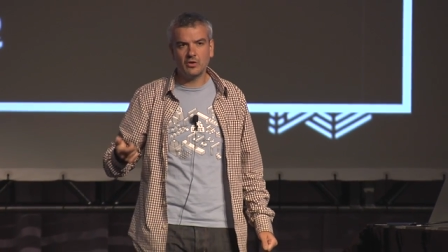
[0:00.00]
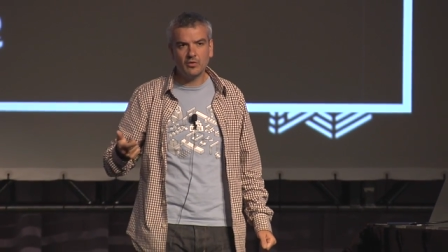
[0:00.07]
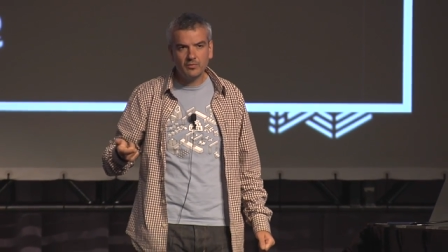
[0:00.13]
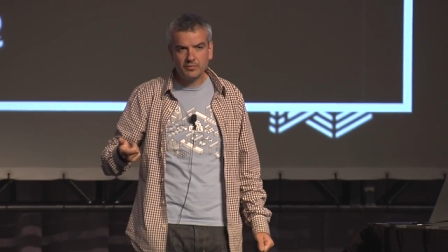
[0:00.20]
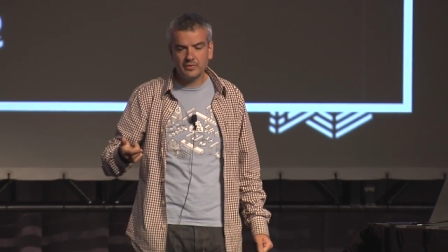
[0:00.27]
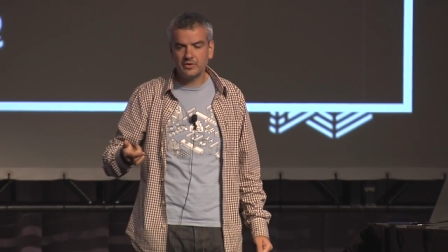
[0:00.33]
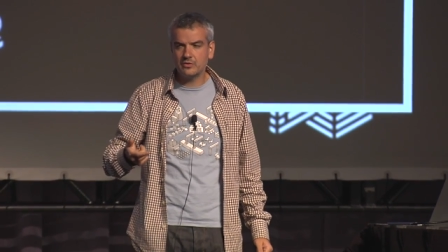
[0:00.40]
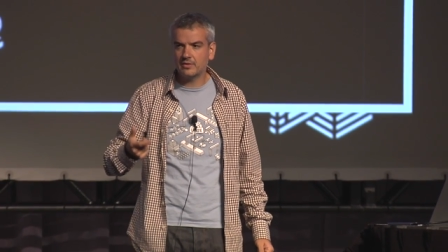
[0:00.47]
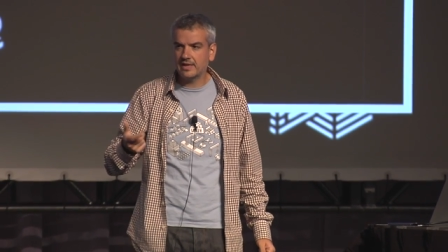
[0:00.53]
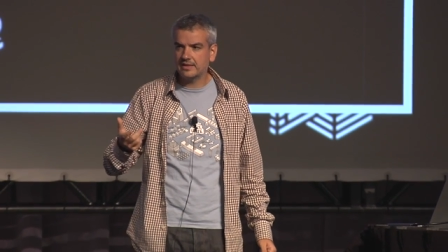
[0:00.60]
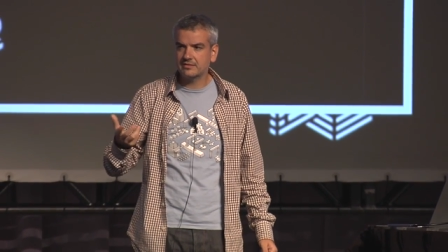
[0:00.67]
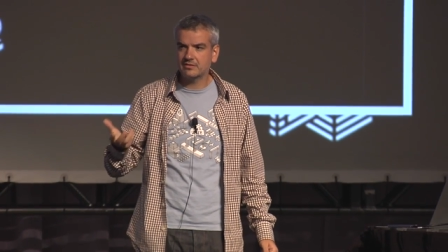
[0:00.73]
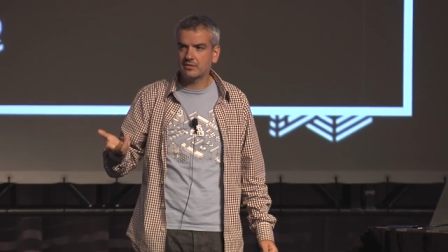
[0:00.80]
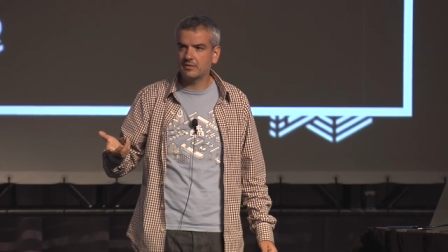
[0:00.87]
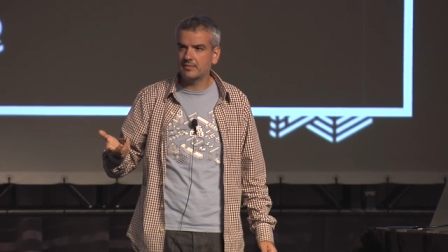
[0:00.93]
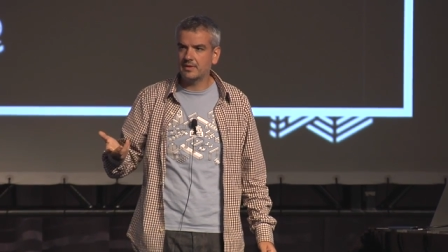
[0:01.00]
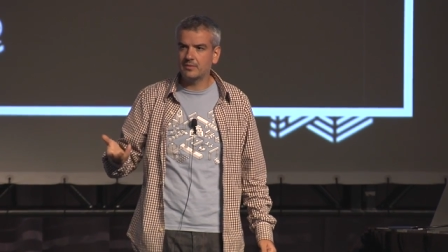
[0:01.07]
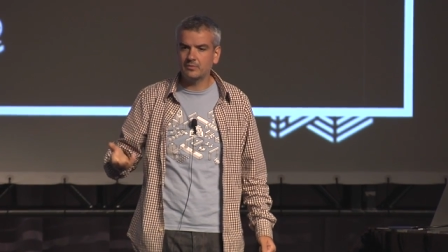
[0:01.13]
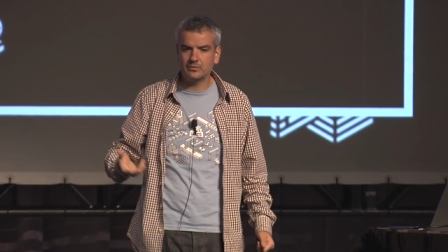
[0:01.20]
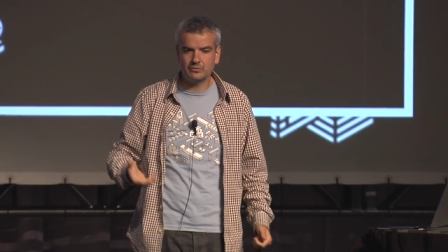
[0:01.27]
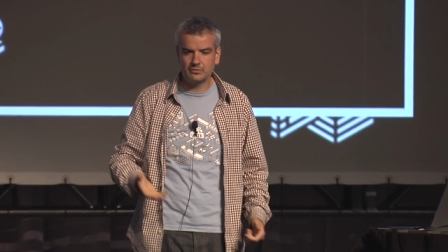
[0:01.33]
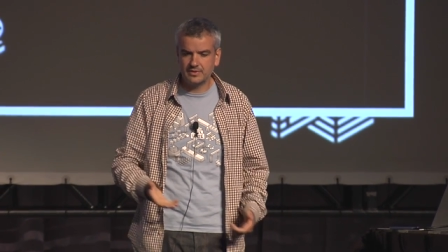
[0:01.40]
Hopefully you guys are going to be
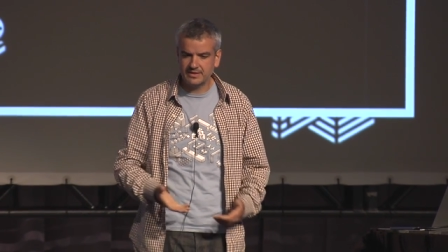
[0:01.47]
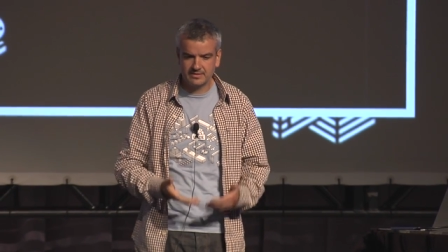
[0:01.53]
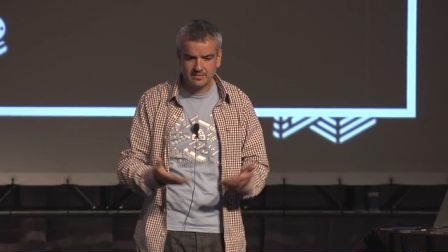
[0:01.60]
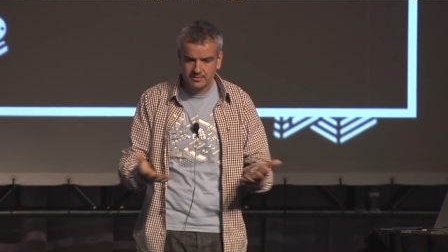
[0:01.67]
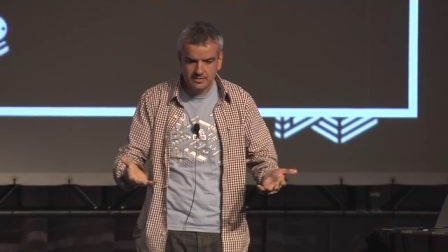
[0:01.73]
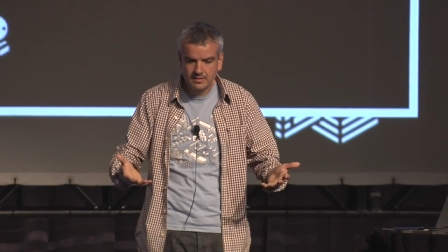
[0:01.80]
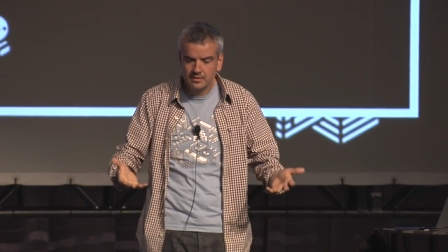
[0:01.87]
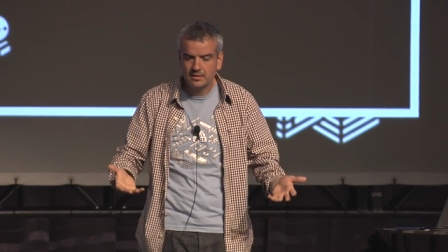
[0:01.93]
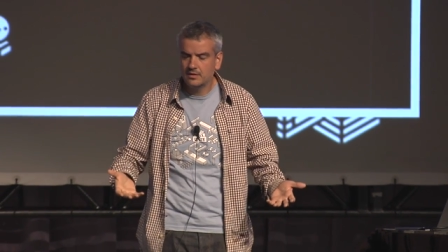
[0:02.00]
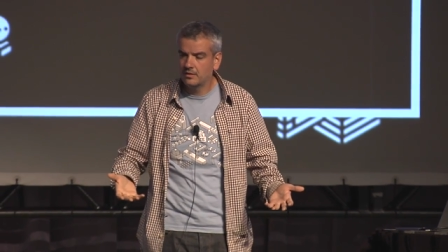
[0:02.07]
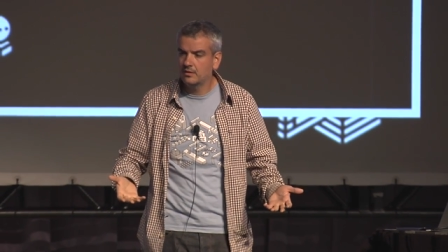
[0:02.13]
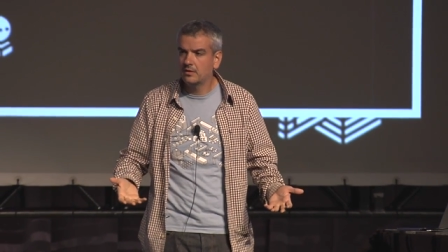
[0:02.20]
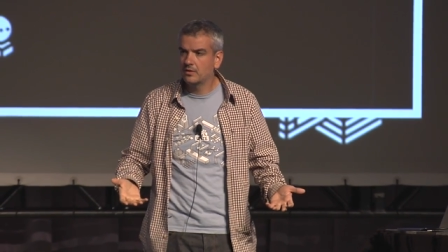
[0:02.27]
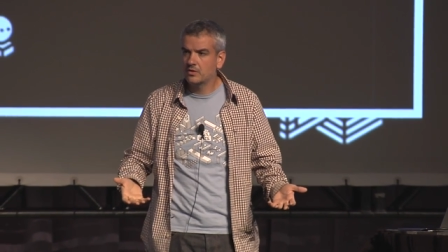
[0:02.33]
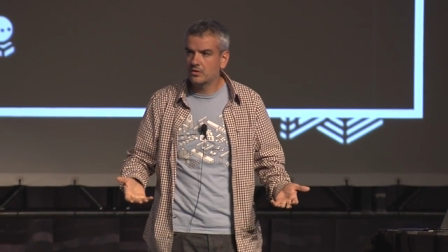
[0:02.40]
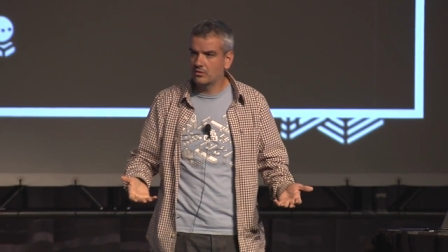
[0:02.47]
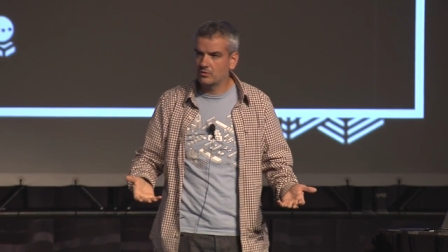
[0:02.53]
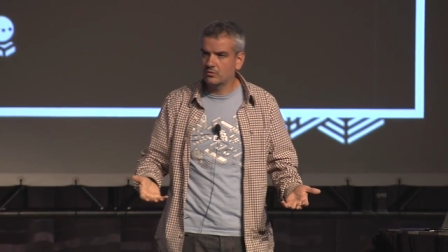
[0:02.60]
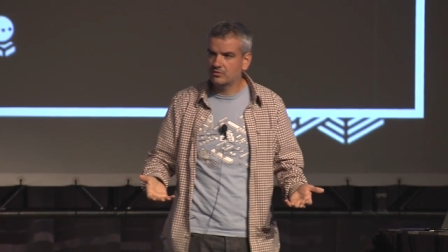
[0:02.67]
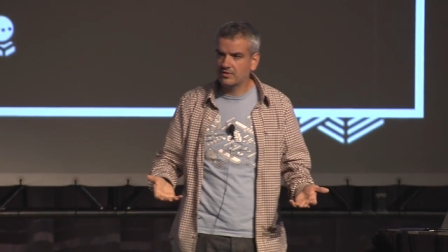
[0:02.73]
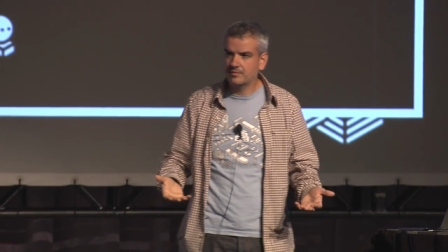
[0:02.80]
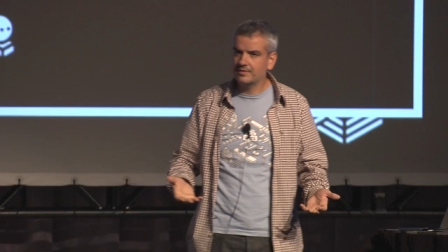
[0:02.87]
able to just
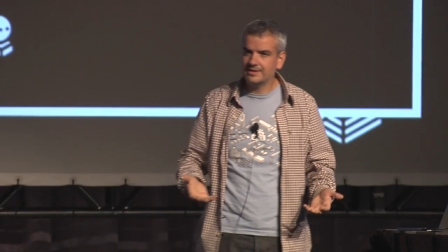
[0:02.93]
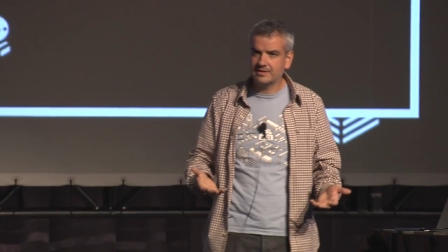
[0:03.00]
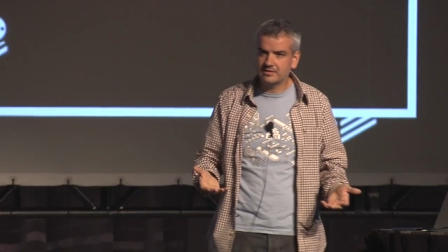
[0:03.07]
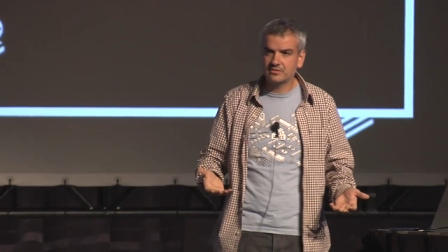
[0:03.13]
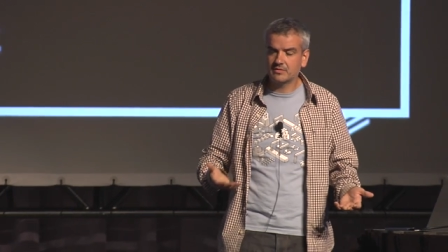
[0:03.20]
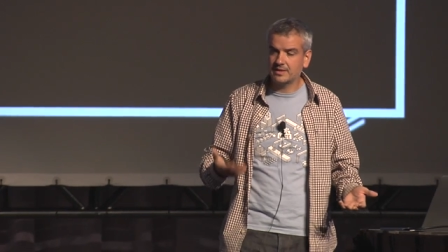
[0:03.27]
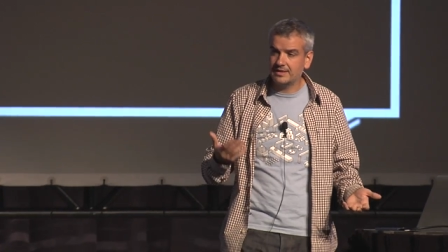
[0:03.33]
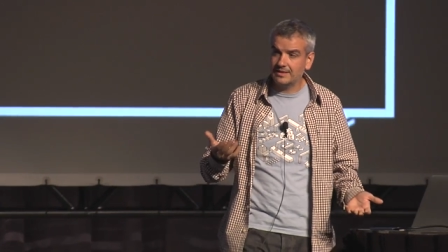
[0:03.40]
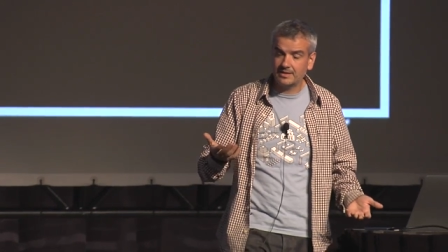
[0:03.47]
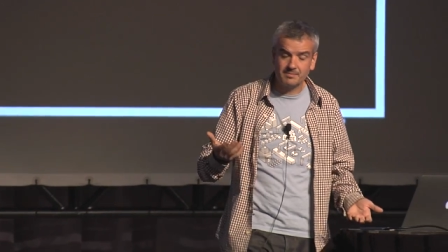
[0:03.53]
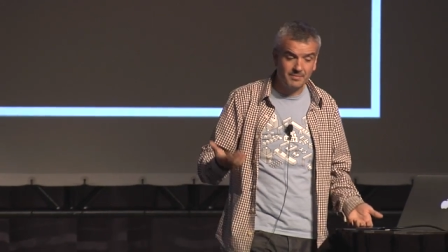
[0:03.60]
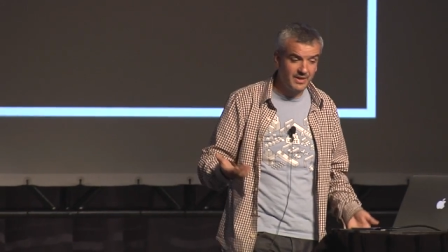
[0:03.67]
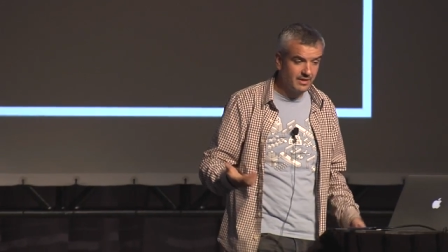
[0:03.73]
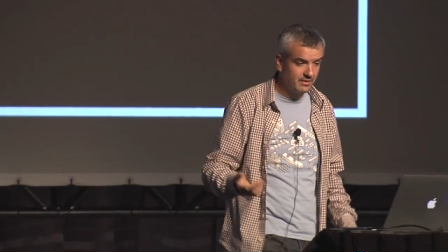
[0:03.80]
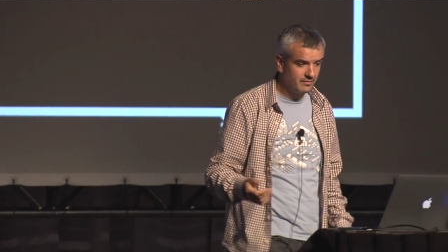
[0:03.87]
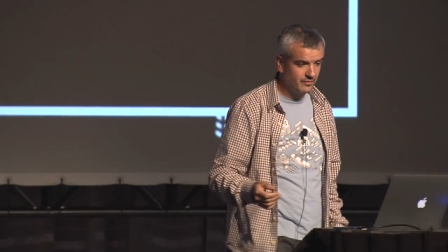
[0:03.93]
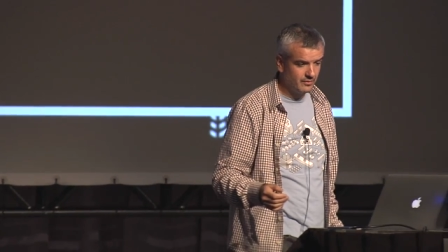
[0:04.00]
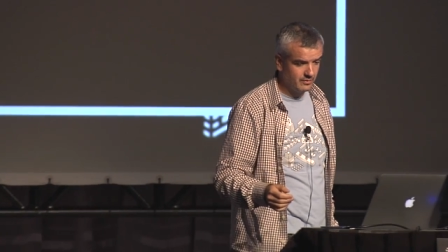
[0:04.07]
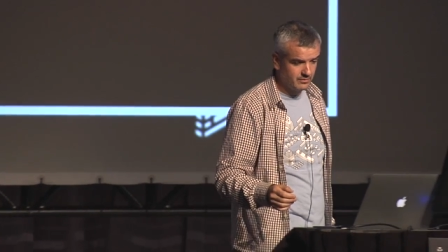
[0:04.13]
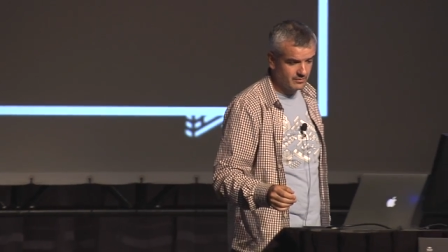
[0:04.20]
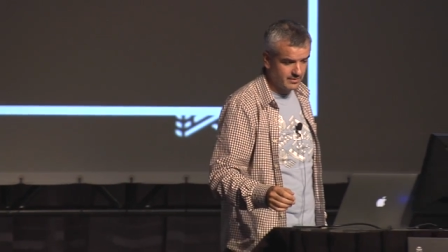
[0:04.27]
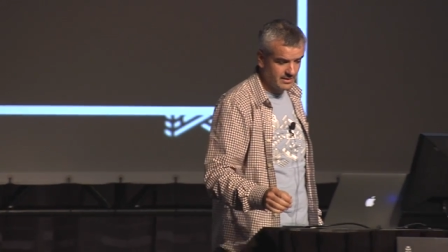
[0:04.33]
do something that is great, like by
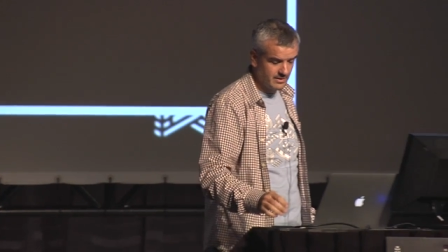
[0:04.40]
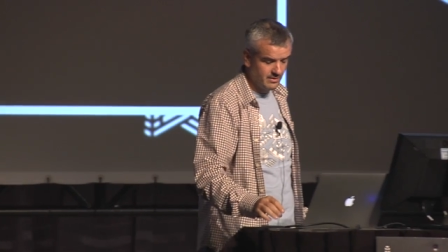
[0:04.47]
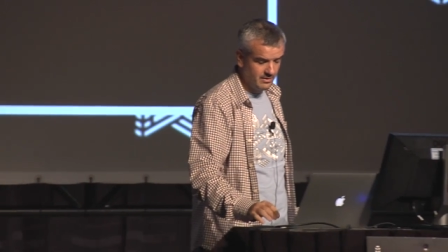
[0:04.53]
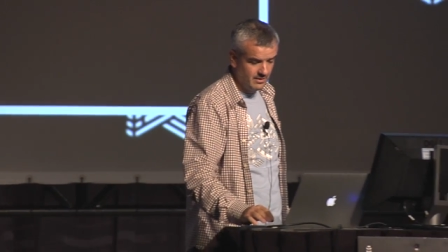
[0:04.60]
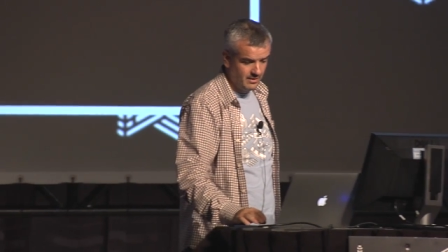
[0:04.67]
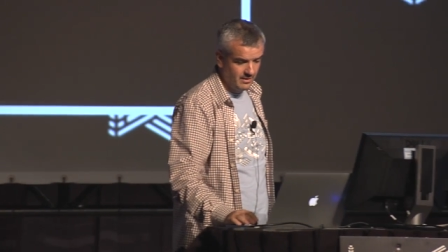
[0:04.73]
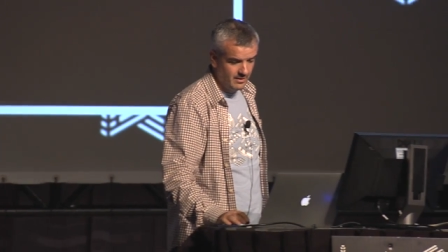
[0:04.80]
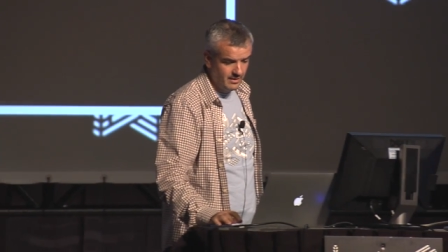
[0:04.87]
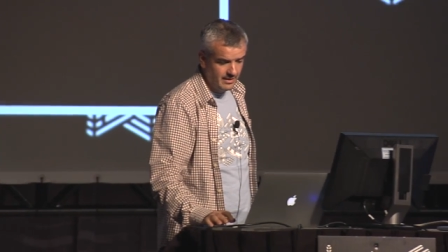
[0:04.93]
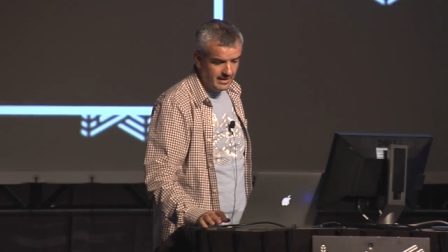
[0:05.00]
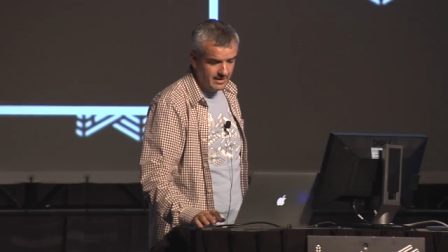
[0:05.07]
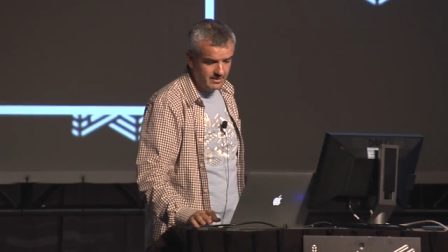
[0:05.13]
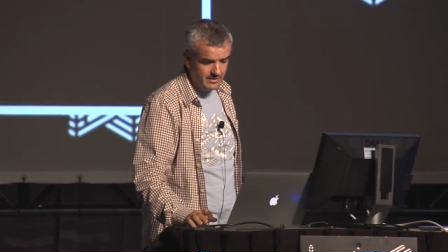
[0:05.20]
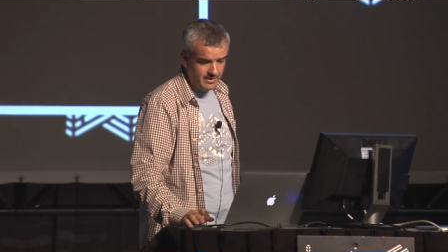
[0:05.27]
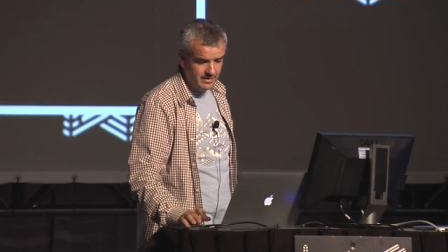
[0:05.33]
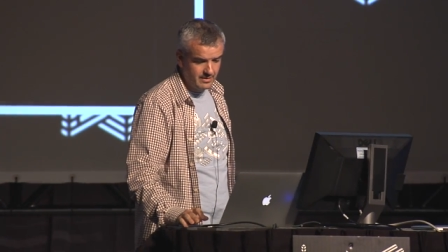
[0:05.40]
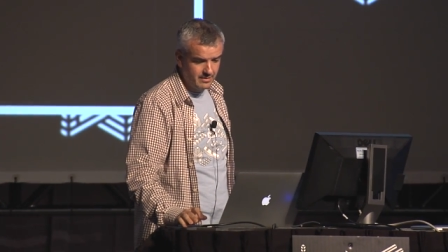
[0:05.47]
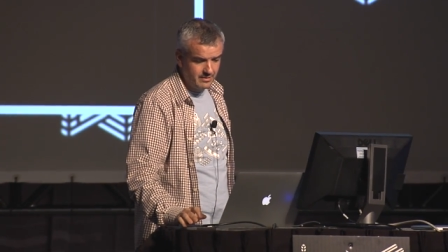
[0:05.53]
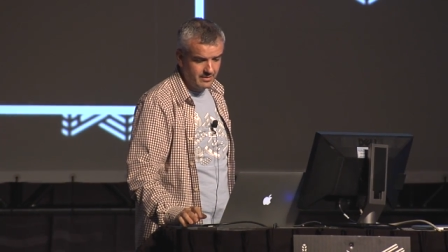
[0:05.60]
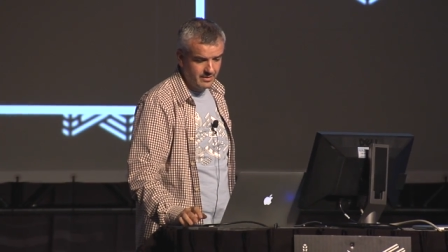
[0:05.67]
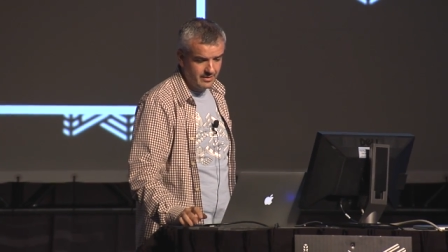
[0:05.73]
default, right? And then,